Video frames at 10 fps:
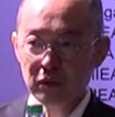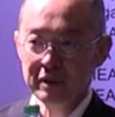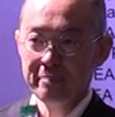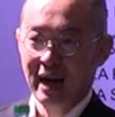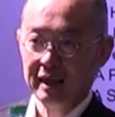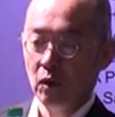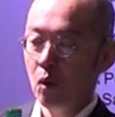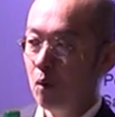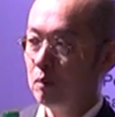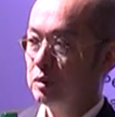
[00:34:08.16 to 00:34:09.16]
moving back
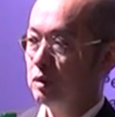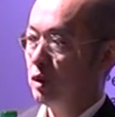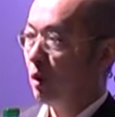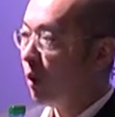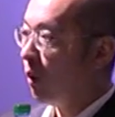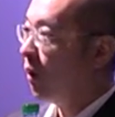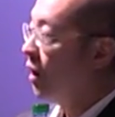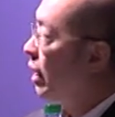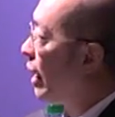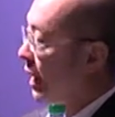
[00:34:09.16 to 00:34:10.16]
home to
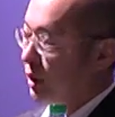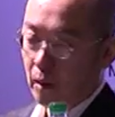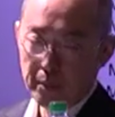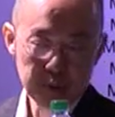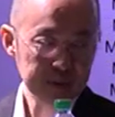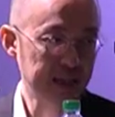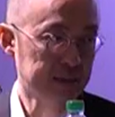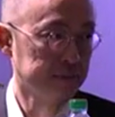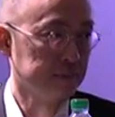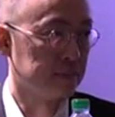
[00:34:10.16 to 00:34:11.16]
Johor and
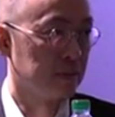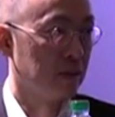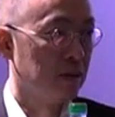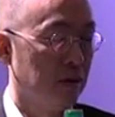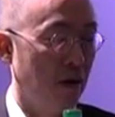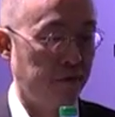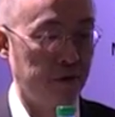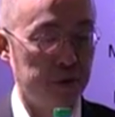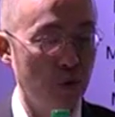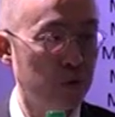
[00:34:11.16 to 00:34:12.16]
commuting.
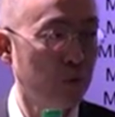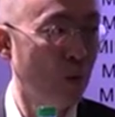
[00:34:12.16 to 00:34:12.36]
Because those who